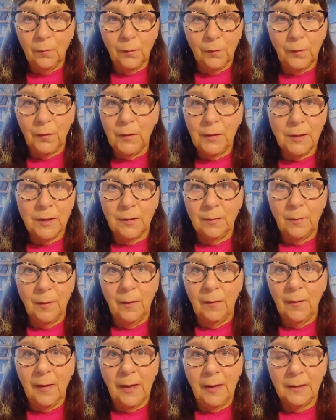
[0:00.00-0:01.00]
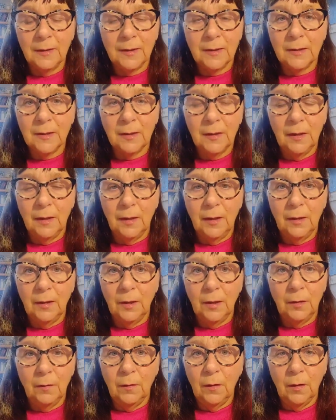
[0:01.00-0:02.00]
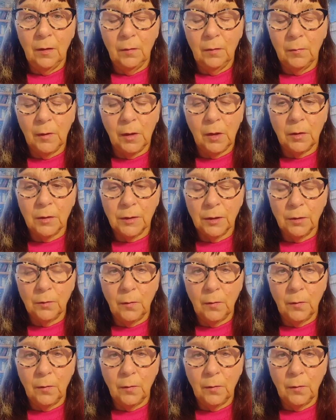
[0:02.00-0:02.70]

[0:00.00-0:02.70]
freedom in that regarding